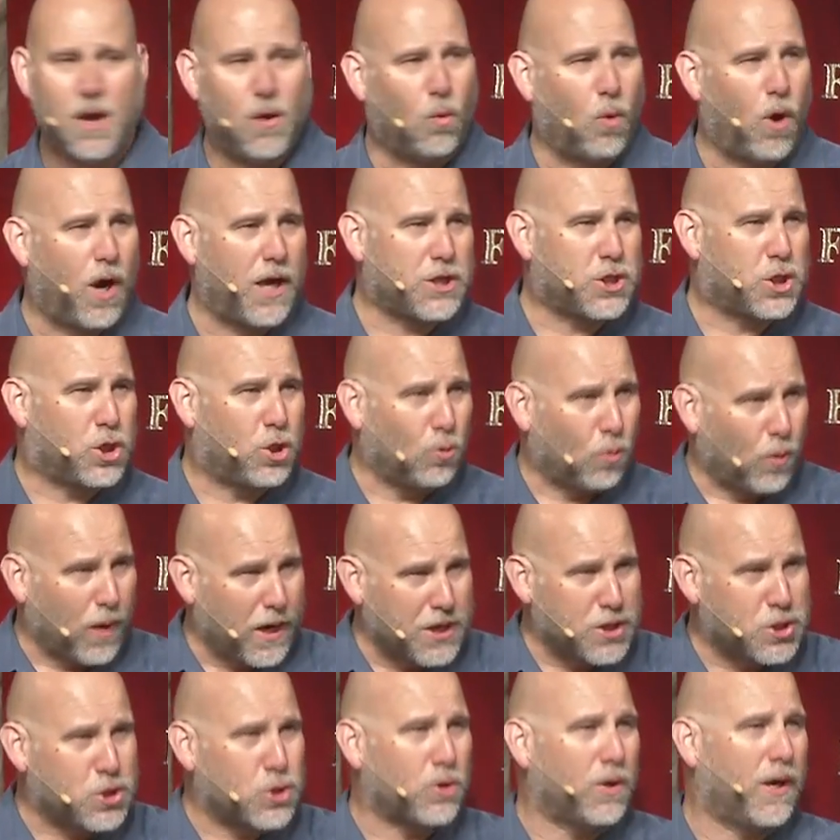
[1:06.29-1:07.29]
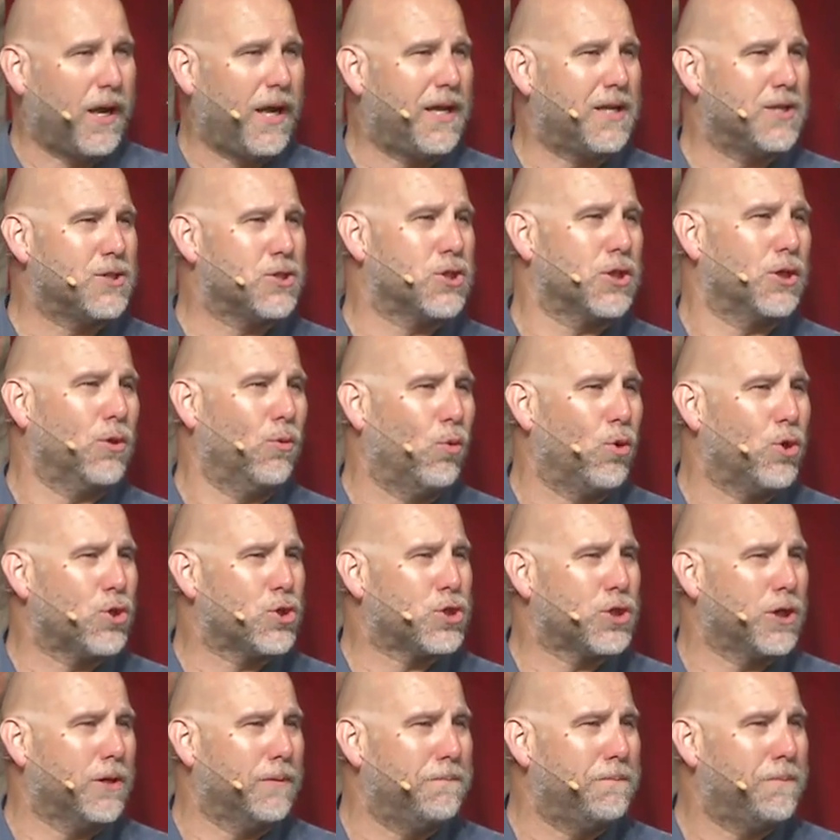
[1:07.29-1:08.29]
watch you raise your hands and
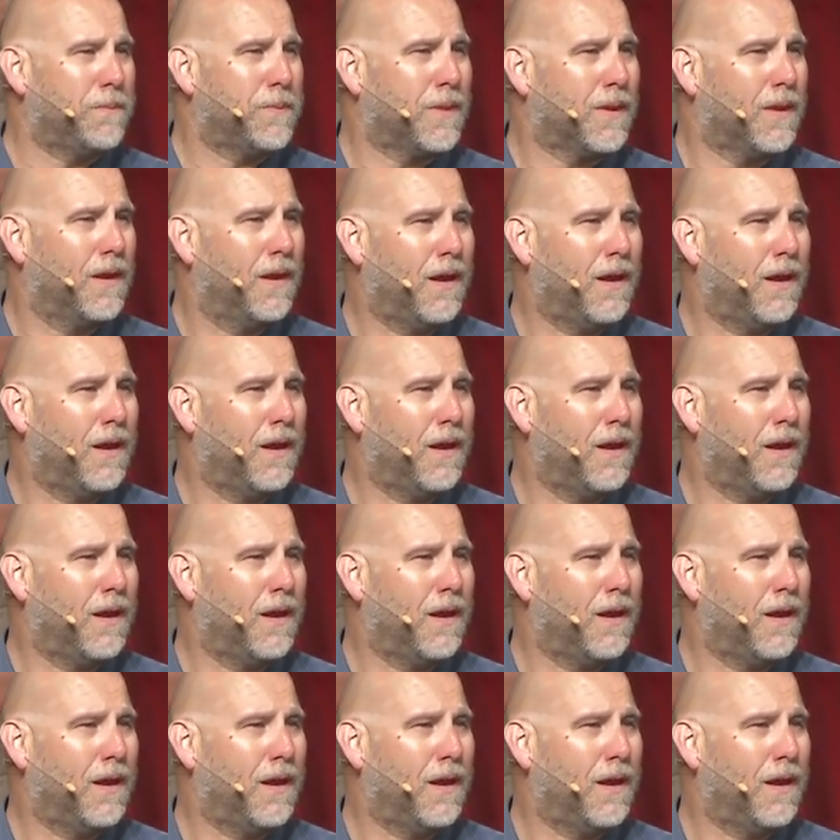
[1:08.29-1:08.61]
worship